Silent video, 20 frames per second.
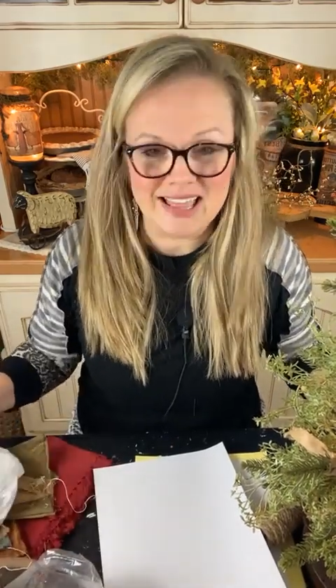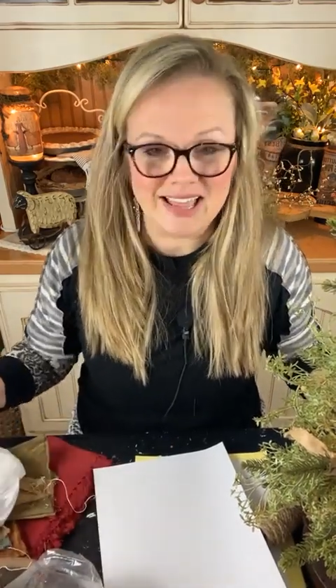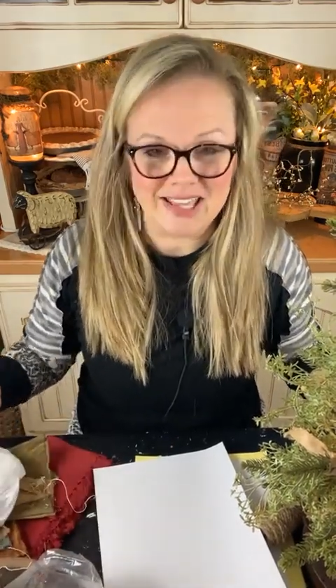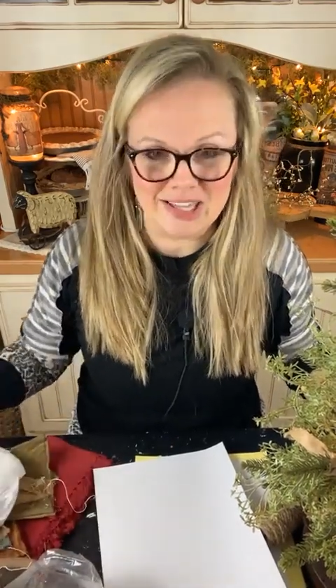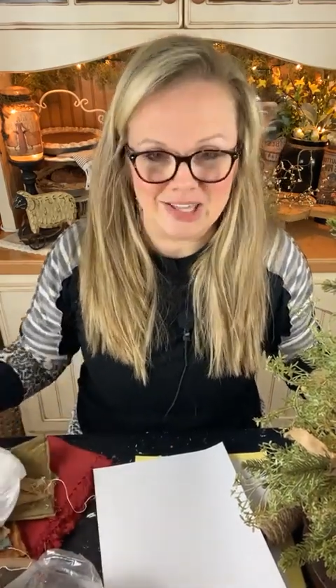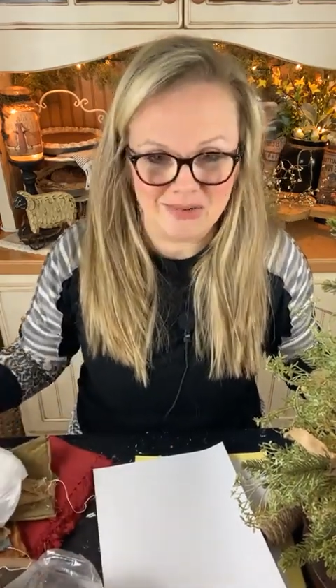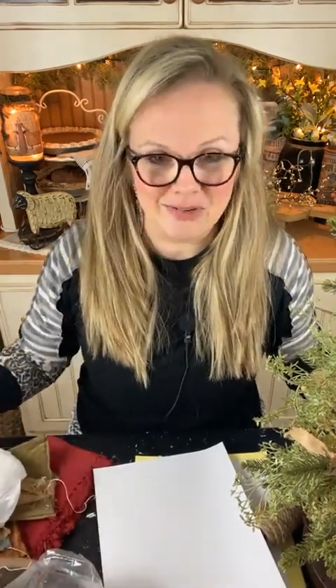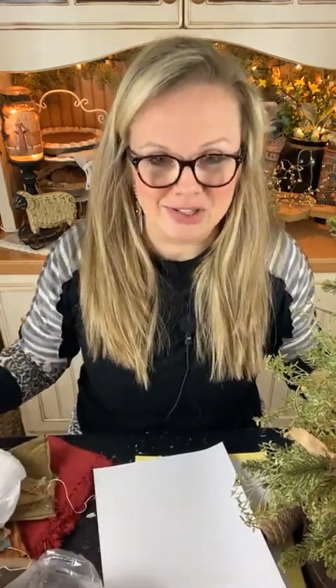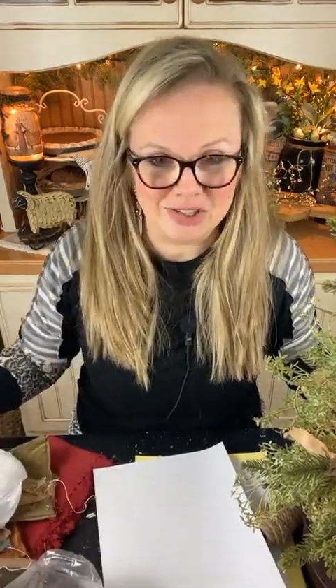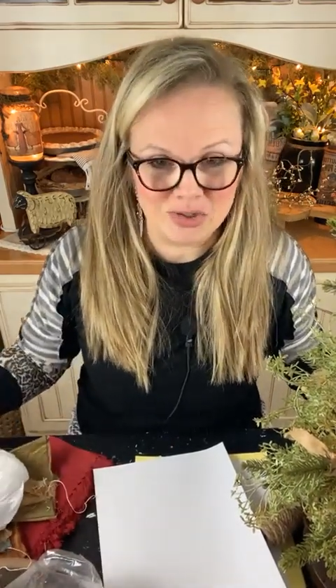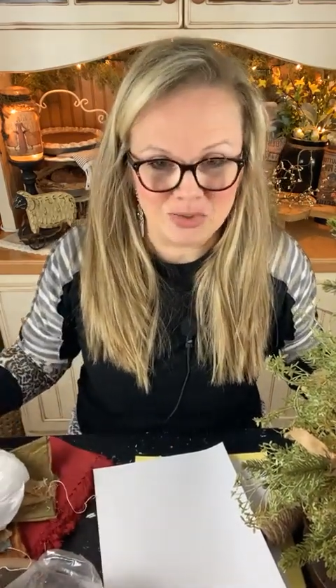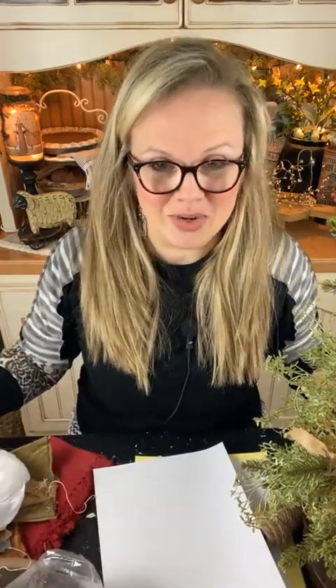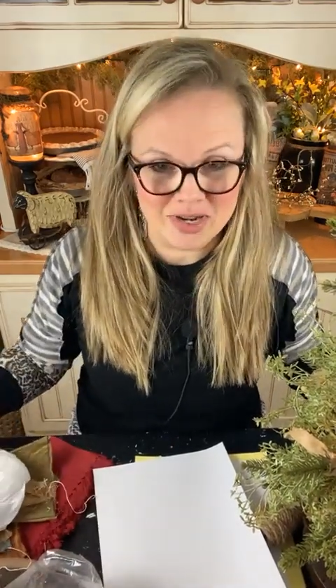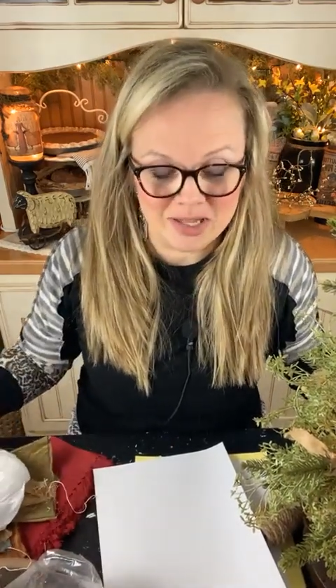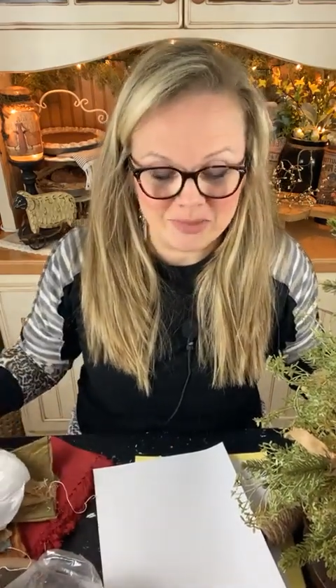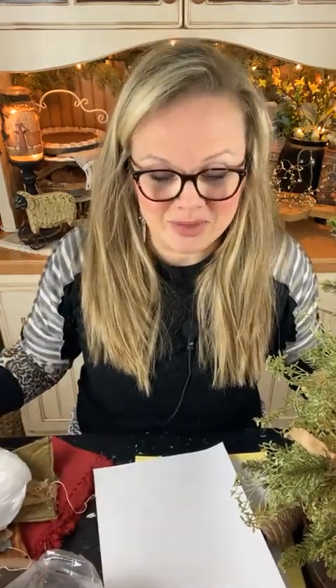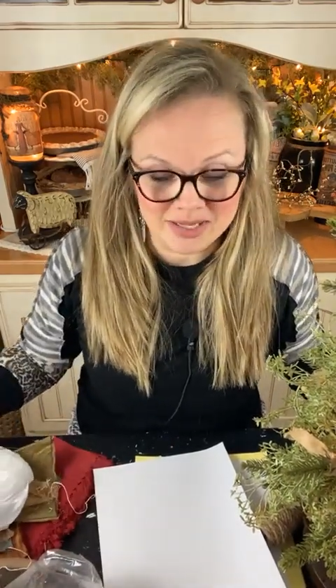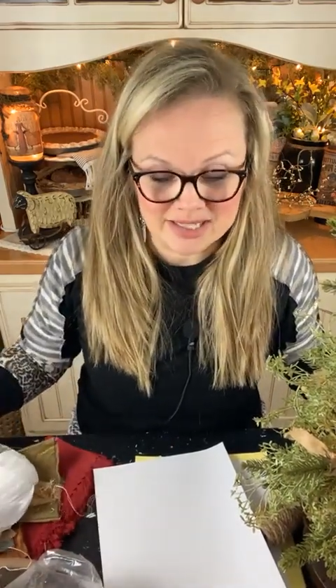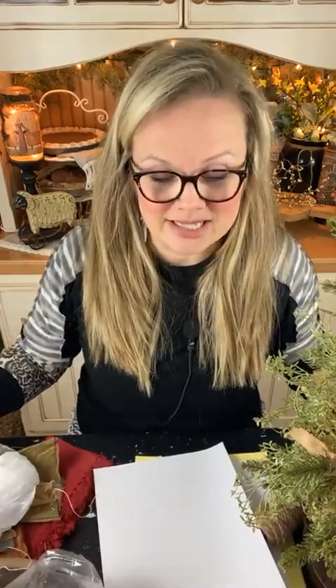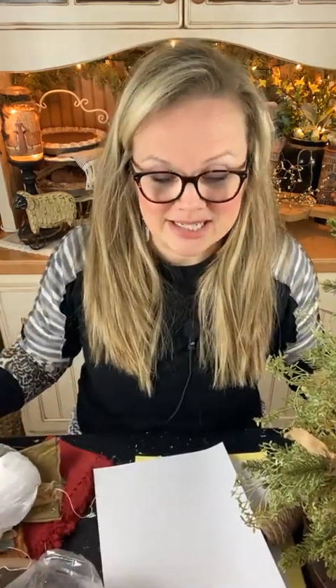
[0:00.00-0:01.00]
that you are
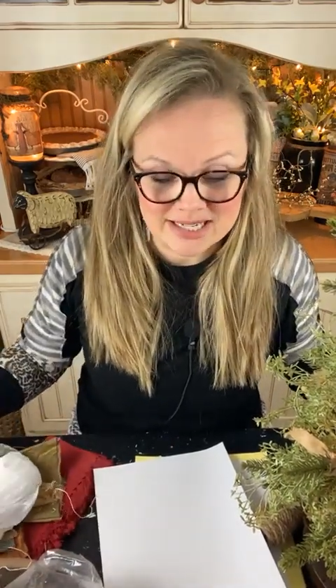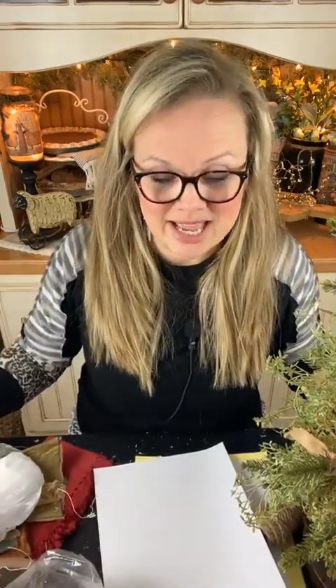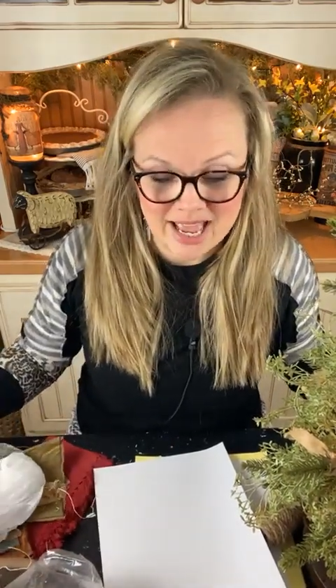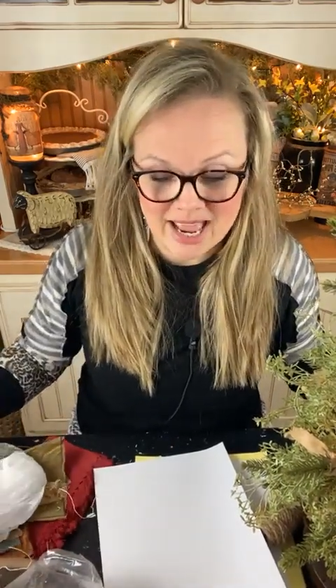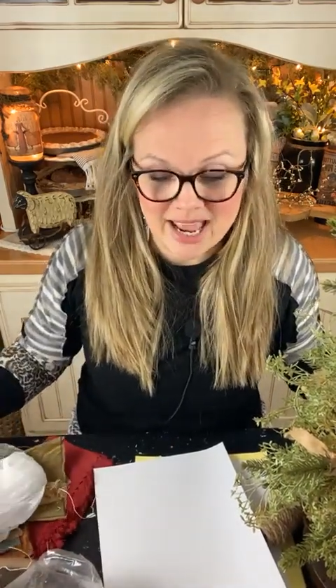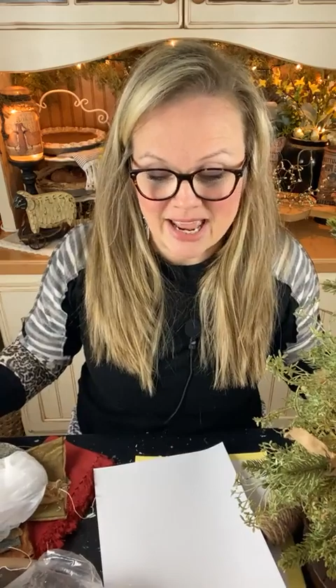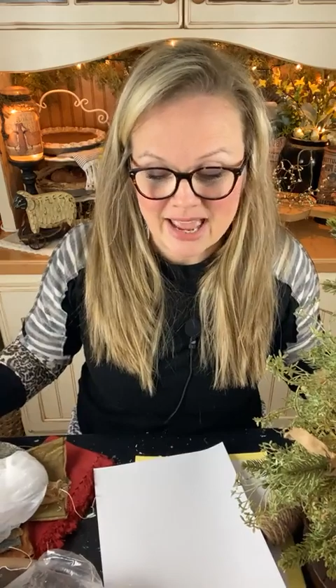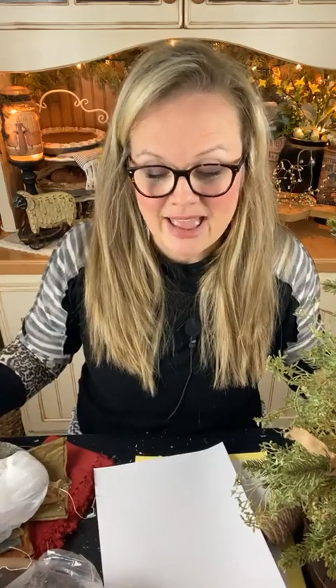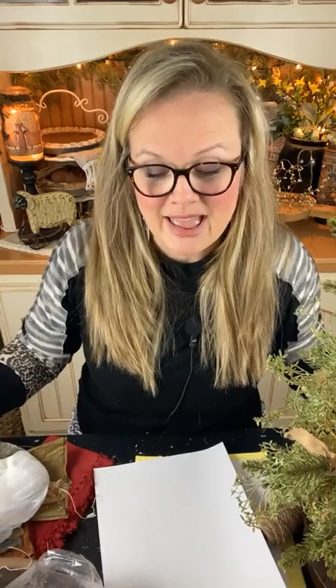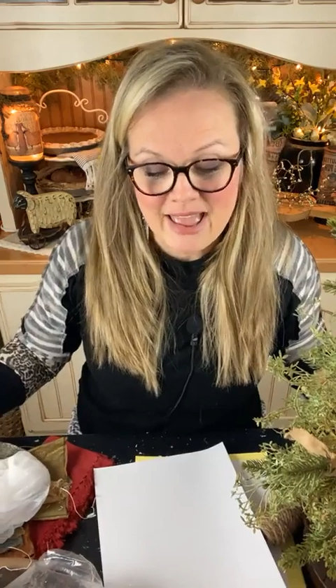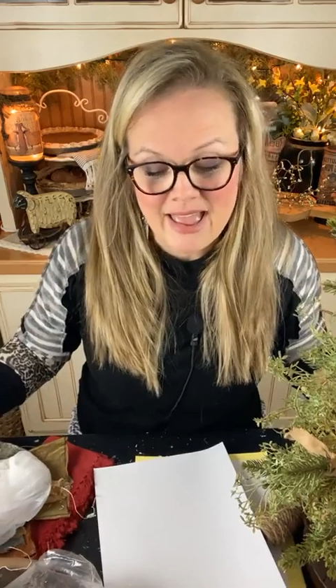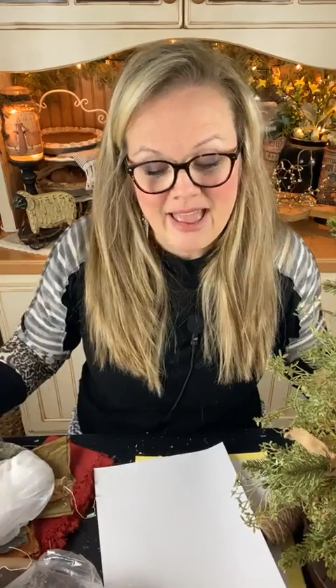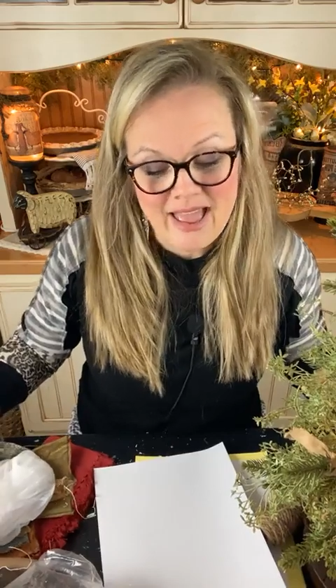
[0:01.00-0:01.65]
joining me today.